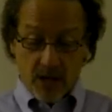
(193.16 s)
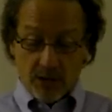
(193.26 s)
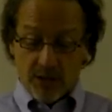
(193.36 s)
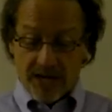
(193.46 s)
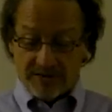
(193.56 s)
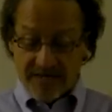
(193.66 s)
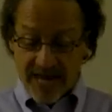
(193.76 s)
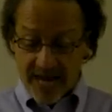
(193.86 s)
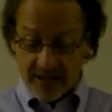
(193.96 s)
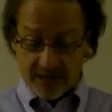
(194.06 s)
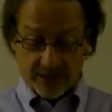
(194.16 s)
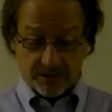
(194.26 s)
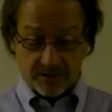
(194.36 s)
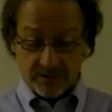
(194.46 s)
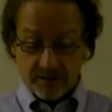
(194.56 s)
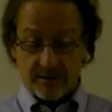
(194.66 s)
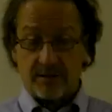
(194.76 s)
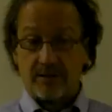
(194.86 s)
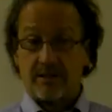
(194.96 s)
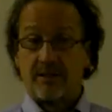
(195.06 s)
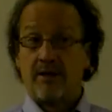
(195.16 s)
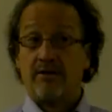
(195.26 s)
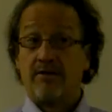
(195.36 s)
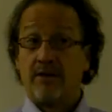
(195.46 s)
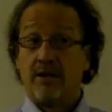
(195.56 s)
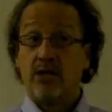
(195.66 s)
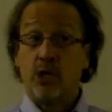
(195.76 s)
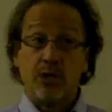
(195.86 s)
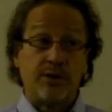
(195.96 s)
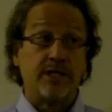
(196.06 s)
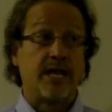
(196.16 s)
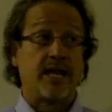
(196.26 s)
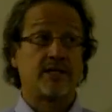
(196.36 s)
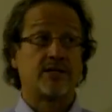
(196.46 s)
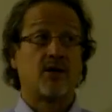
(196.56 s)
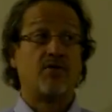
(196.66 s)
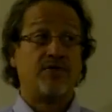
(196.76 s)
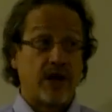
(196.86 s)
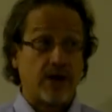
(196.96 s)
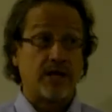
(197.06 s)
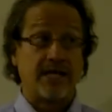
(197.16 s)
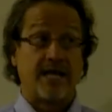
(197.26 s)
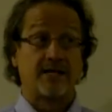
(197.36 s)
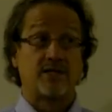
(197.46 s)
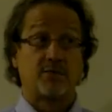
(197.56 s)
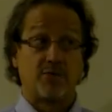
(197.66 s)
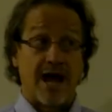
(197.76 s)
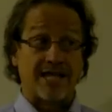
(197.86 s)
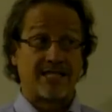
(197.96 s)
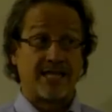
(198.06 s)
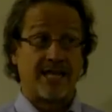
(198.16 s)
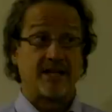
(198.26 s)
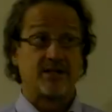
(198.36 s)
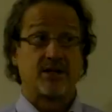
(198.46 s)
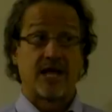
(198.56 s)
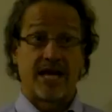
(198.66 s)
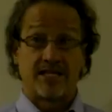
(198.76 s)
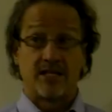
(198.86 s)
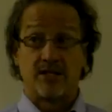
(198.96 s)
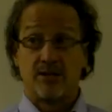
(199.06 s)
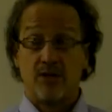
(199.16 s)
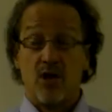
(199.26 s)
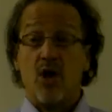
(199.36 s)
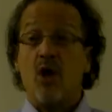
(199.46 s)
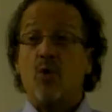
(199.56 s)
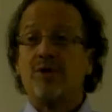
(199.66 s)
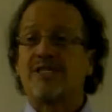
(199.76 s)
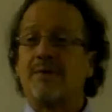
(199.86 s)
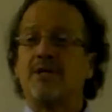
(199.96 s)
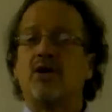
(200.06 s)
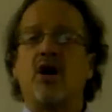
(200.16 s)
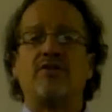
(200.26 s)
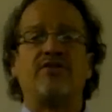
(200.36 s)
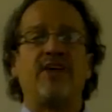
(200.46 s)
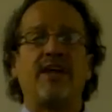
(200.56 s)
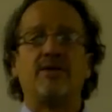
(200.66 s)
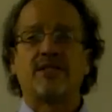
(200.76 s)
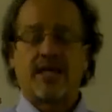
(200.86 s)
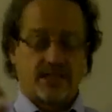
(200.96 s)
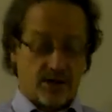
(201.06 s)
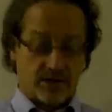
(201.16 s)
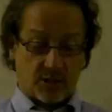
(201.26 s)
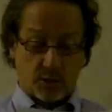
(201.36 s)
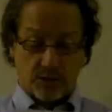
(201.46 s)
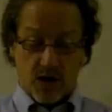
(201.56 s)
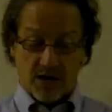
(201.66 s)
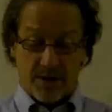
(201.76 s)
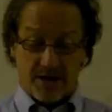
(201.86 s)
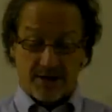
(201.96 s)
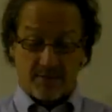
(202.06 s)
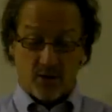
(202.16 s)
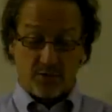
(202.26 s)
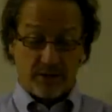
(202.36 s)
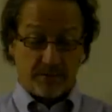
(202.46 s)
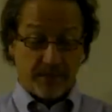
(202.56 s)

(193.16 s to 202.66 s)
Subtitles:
You can have cancer, uterine cancer, ovarian cancer, prostate cancer. A lot has to do with something called phagocytosis, which we'll talk about in a moment.